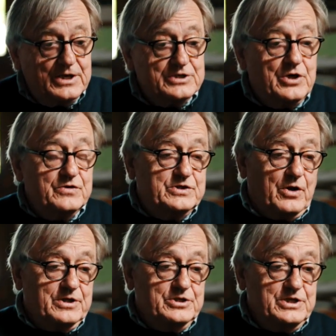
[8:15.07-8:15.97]

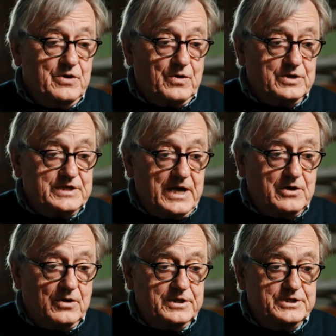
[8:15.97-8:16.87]
sociology or
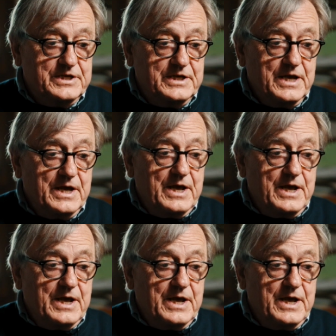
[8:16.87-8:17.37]
psychology,